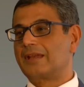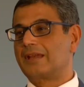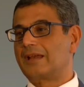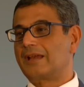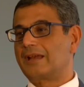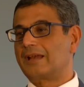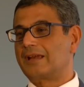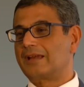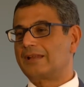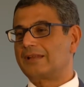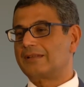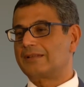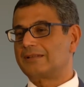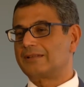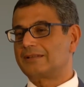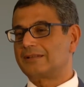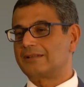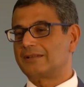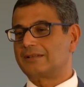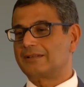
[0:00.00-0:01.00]
And
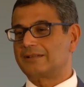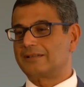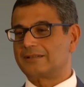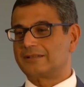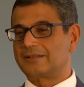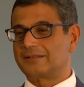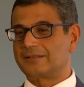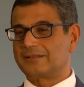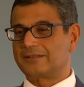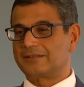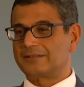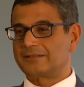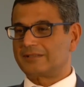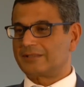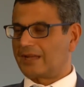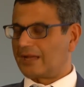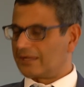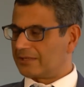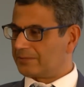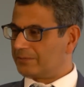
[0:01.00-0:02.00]
she
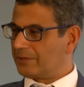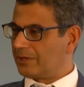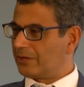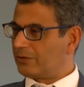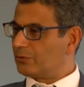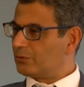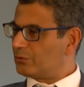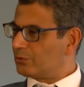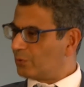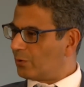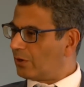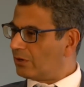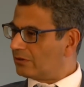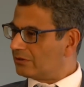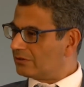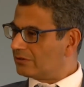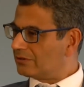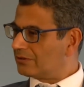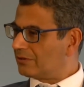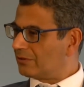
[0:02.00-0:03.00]
asked me, "Are you a
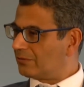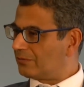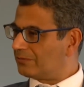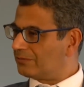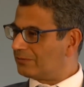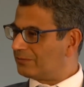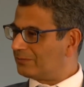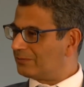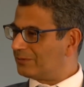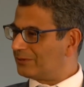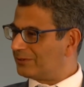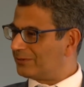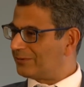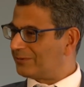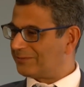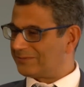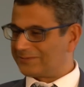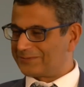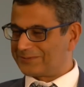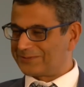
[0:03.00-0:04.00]
neurologist?"
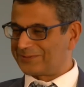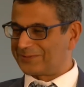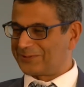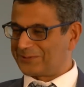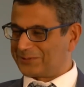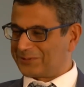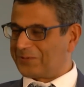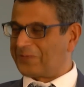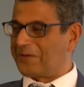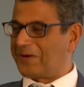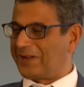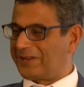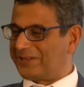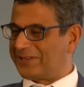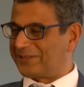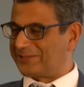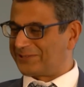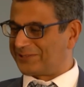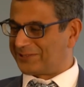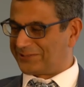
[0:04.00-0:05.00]
Dr.
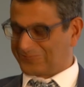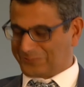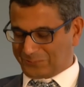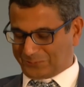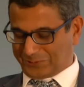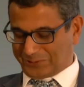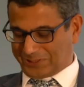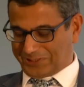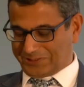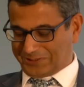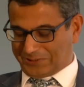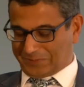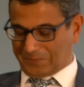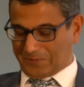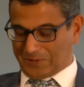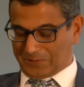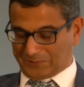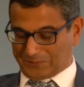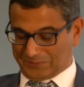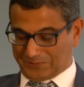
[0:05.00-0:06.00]
Bhatia says good things
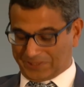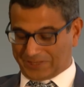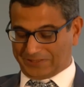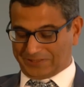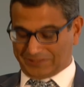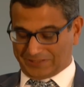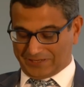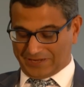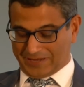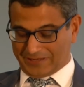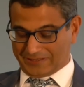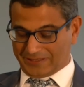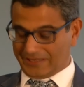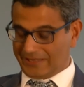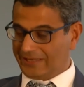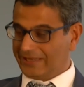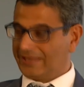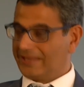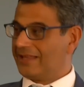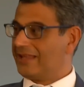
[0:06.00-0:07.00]
about you. And I said, yes.
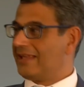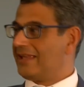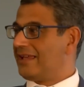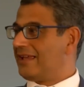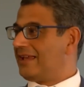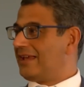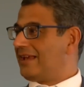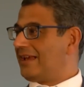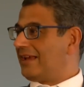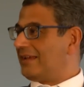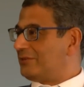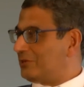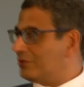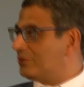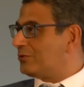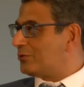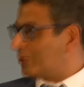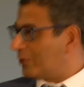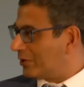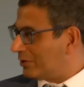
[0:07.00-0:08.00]
And she
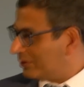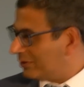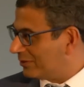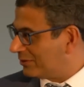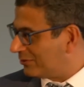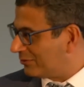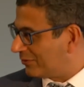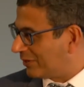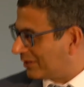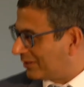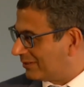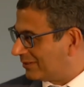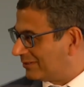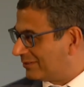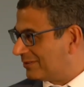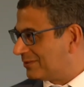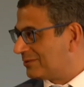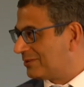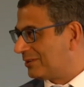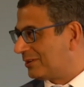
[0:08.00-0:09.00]
enjoyed her trek,
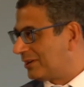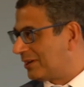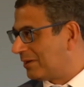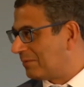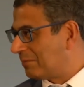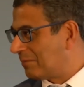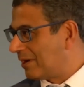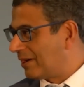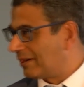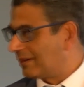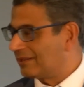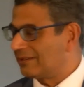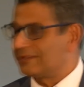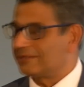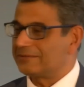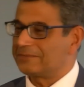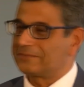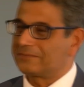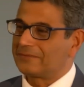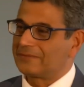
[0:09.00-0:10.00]
and then she came back,
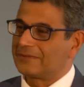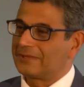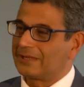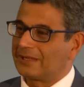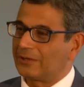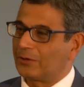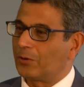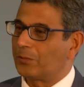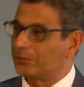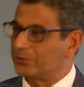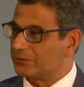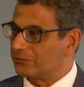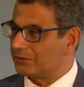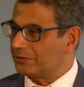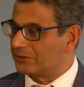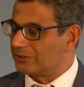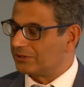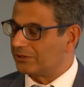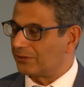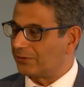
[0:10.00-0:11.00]
and an
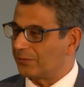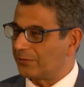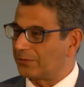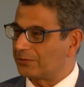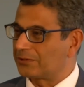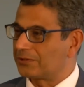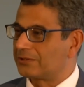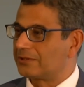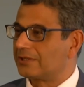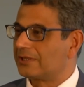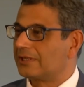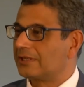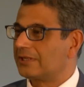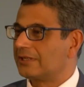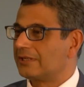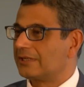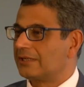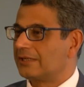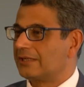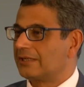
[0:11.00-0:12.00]
opportunity arose
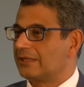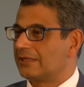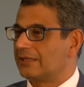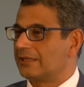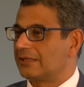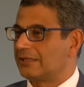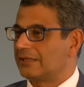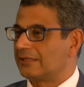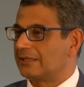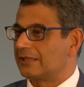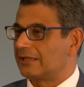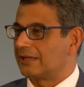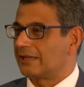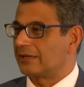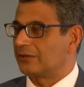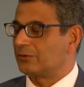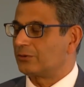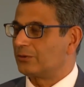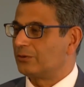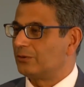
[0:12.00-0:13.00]
that I
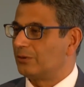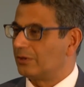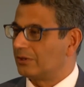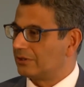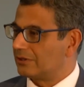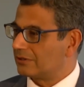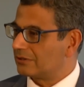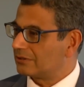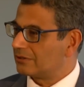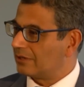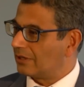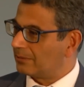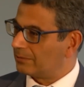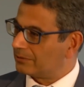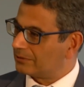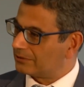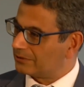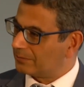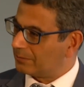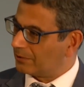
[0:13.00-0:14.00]
could go on this
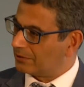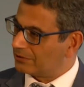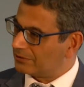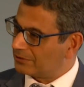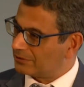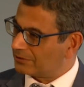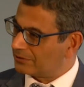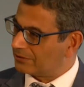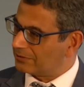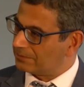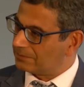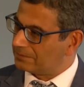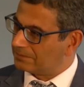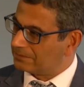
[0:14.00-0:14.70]
double sponsorship